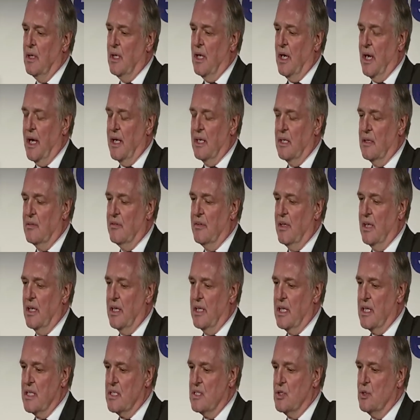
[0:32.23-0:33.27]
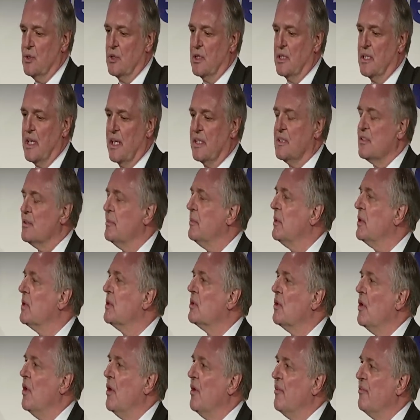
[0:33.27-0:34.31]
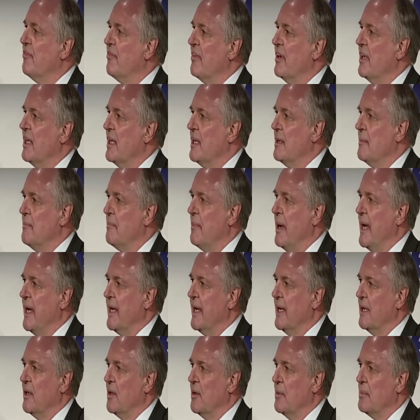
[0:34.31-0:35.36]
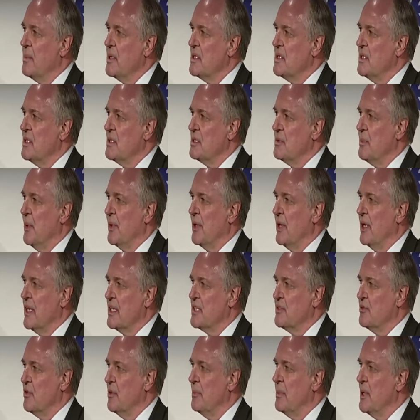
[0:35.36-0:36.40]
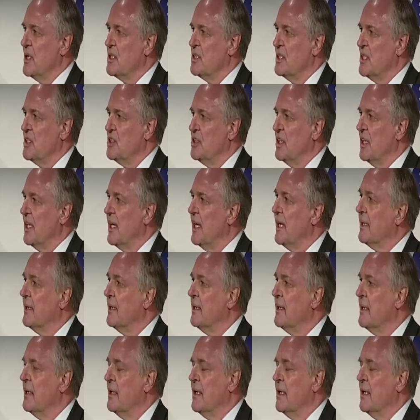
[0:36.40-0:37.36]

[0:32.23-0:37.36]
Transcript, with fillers: and it really is to the detriment of really making your business model as robust as you can.